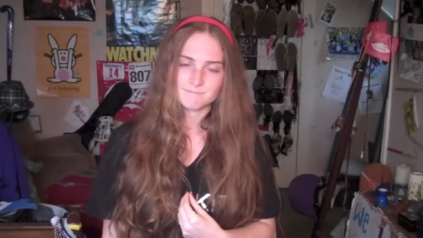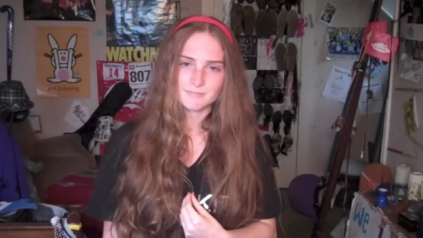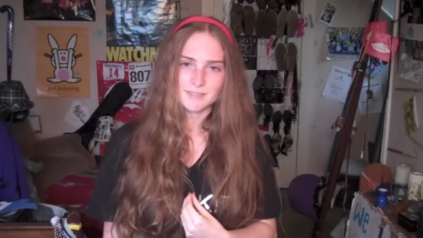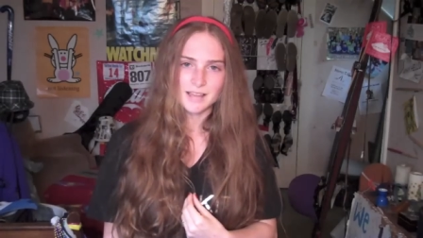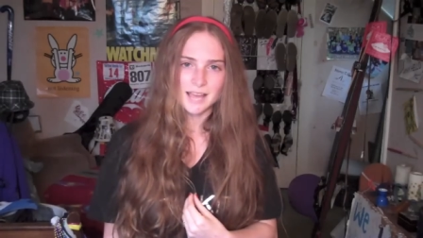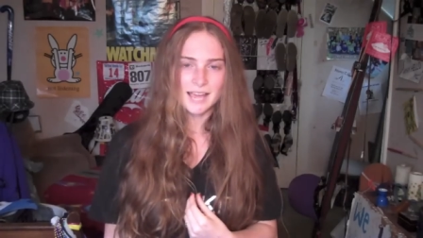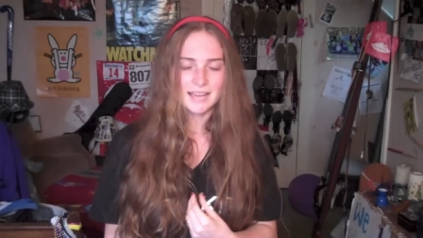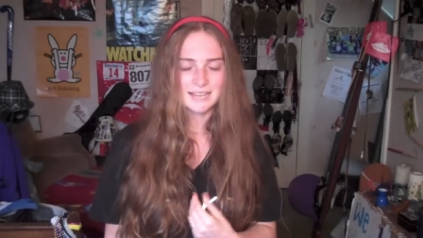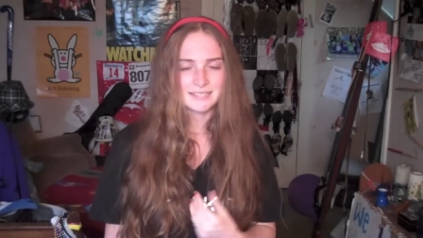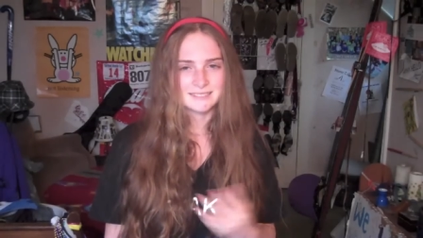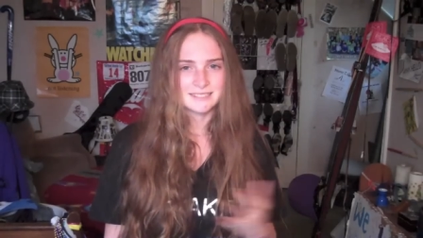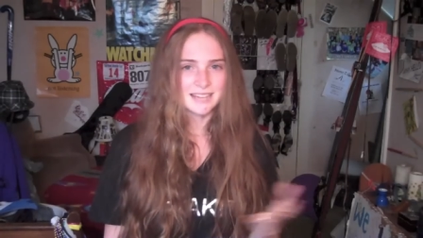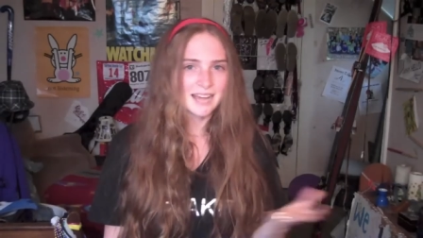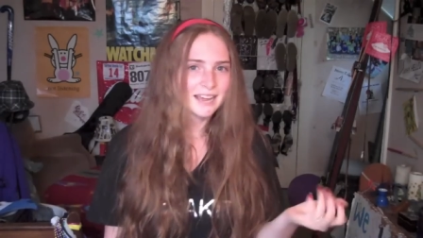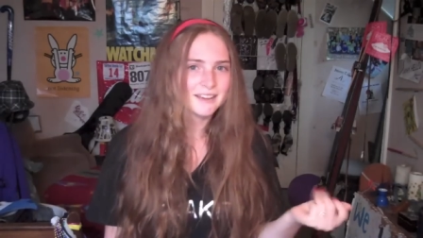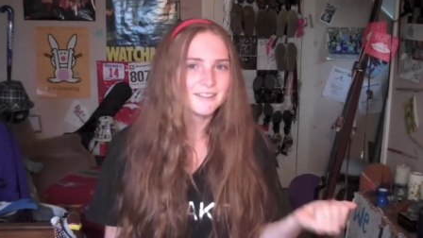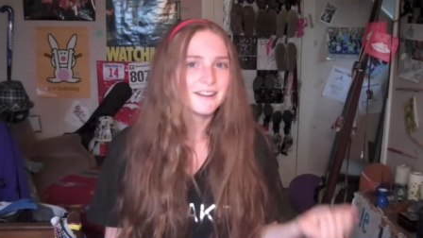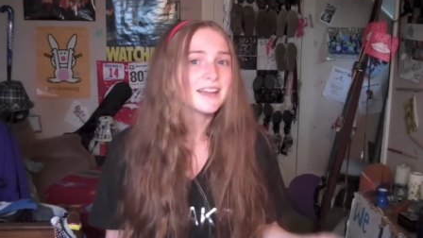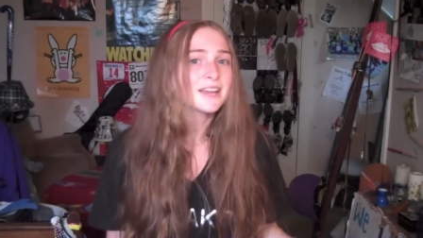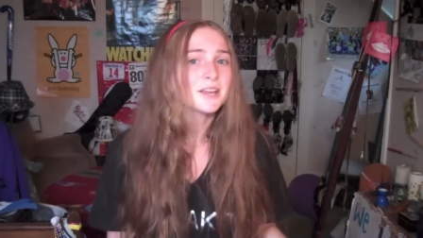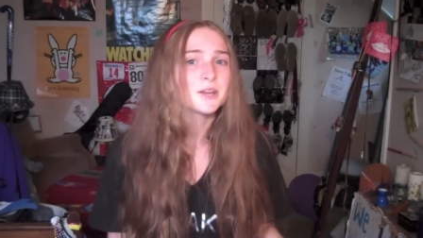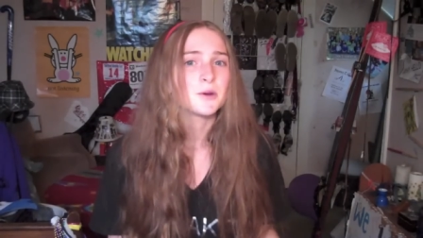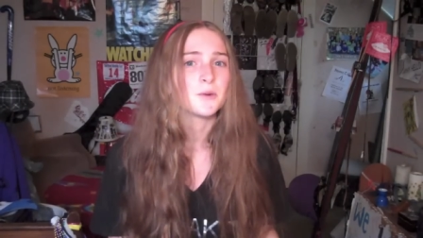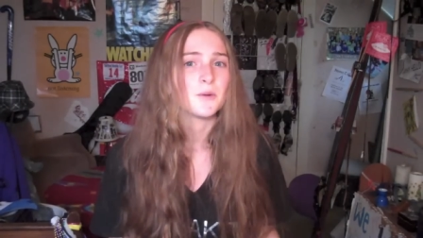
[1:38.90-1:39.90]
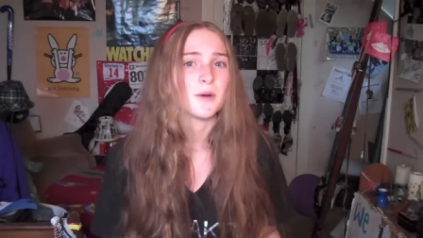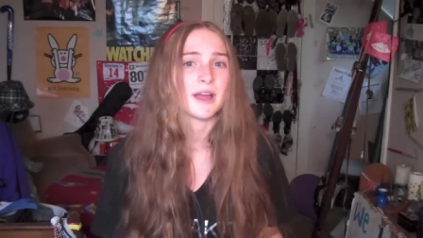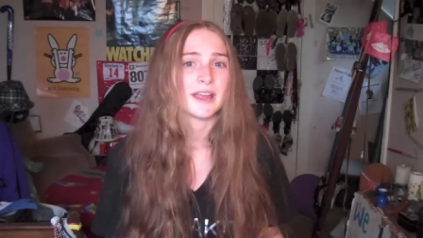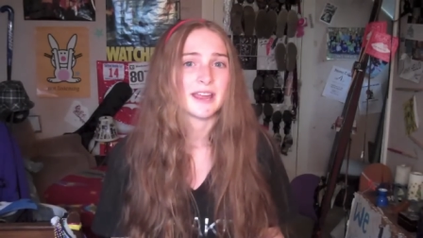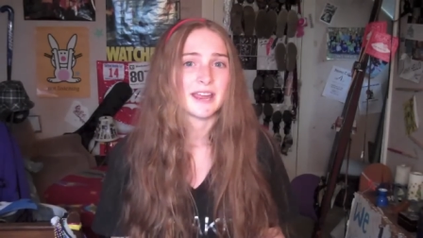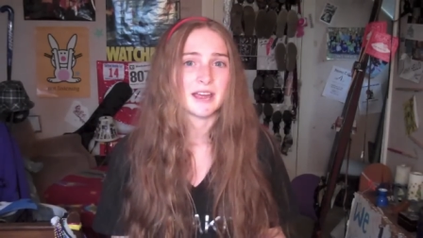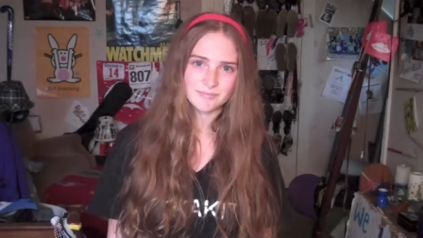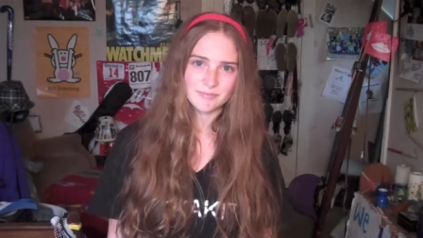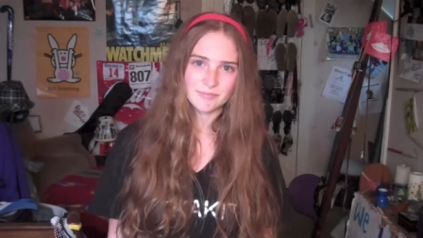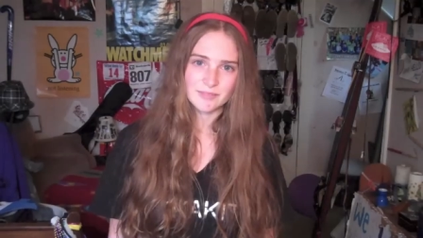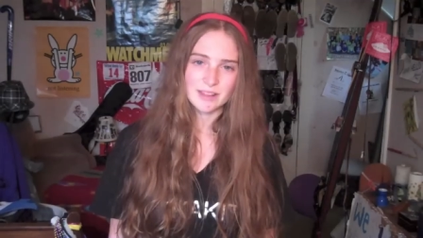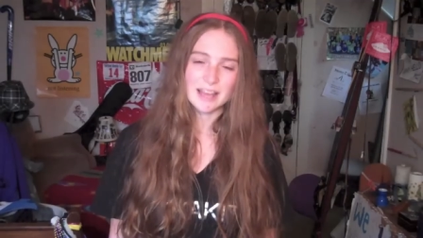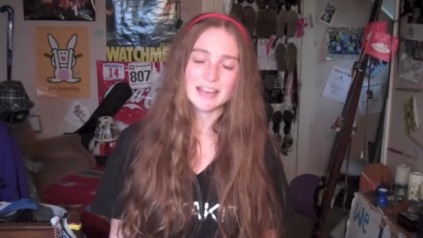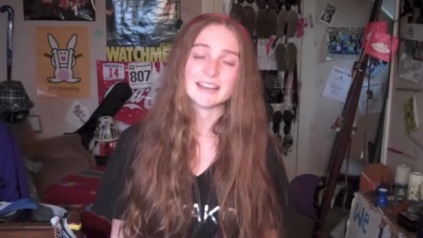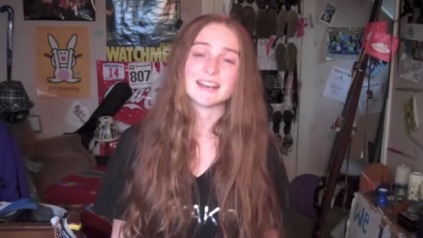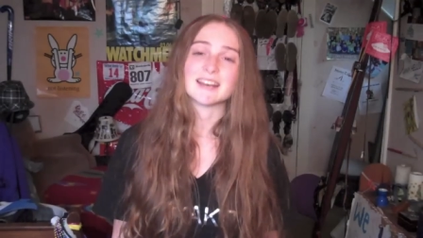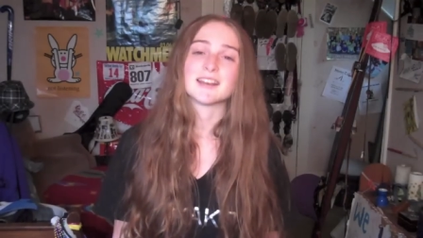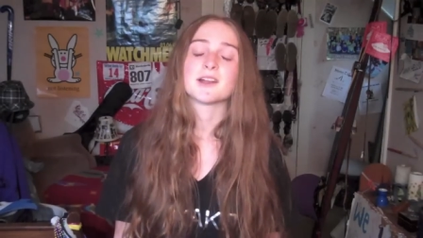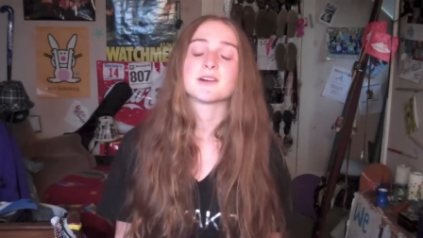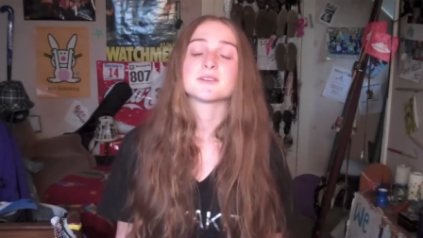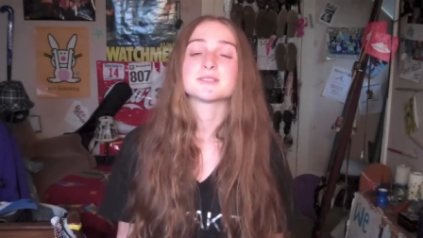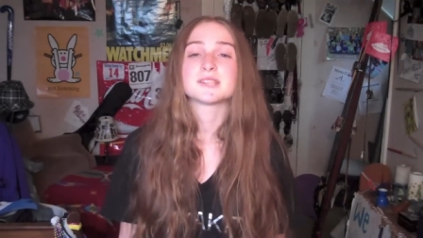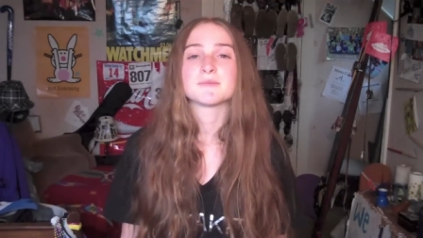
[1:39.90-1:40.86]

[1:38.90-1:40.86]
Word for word: And I like who I am. And I know